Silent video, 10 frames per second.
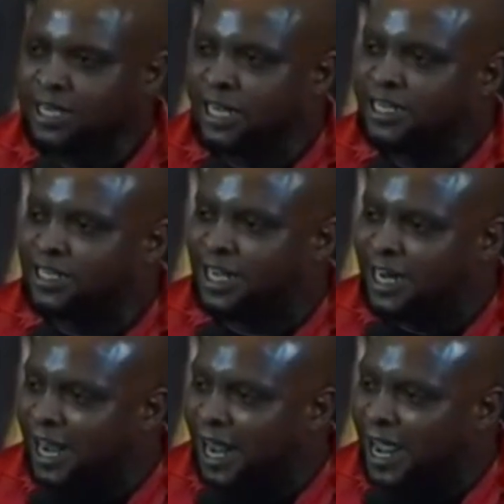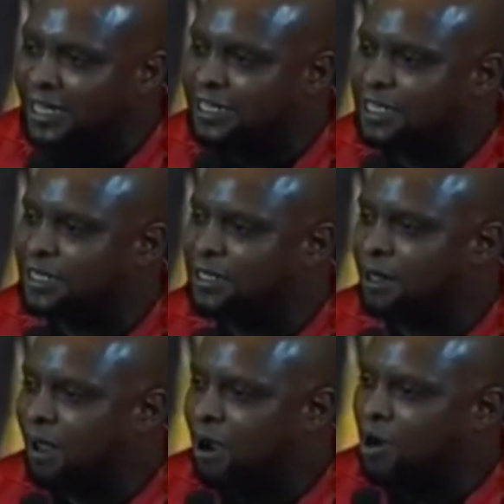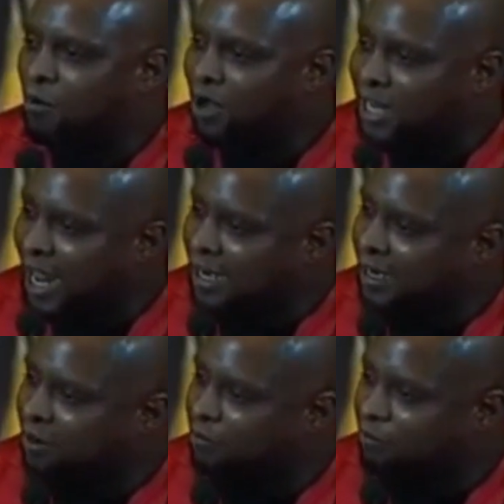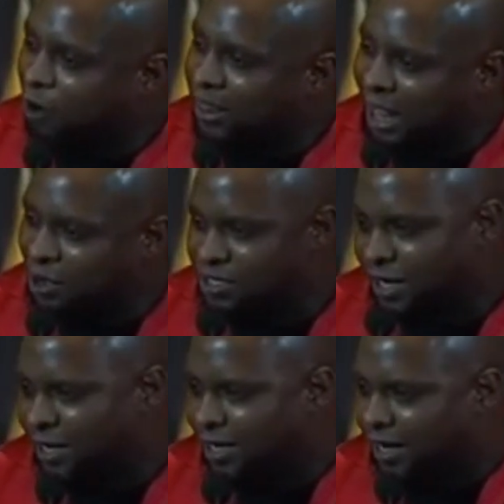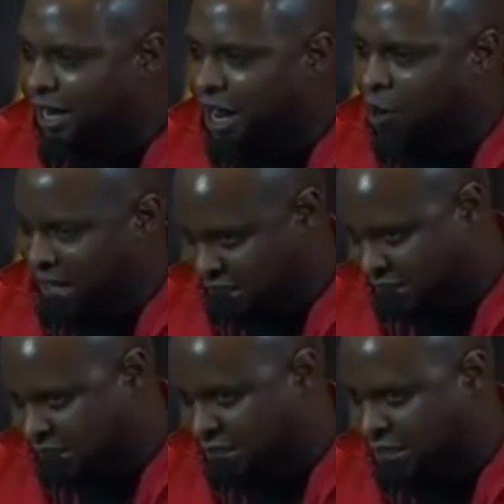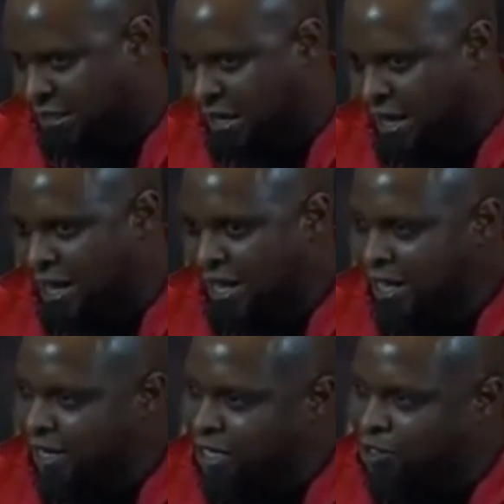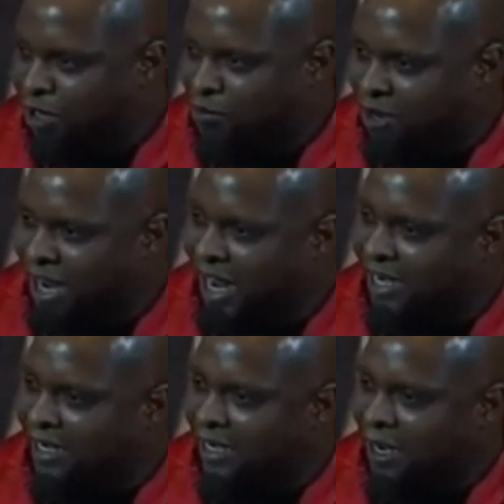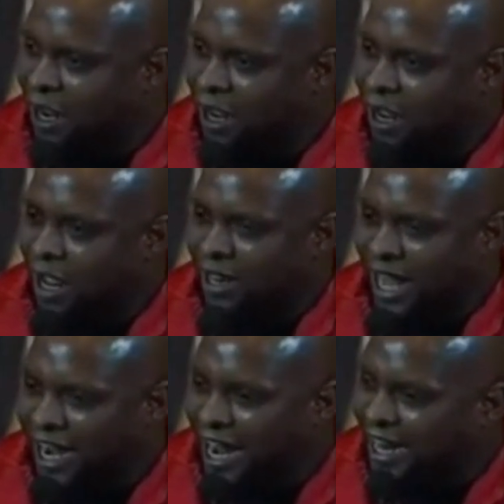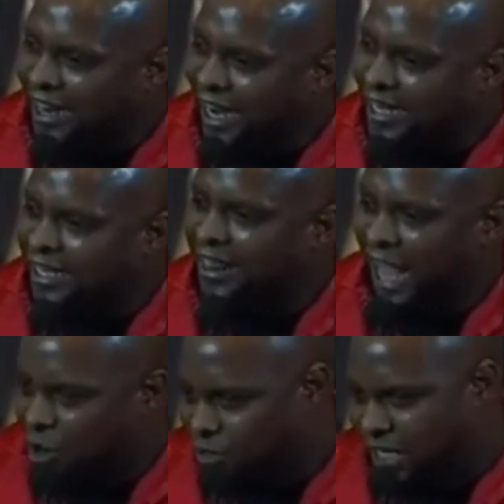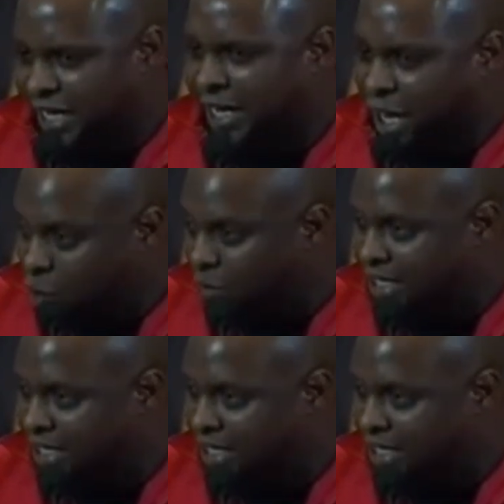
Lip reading: It generates more than 4,000 gigawatts. It has got more than 900,000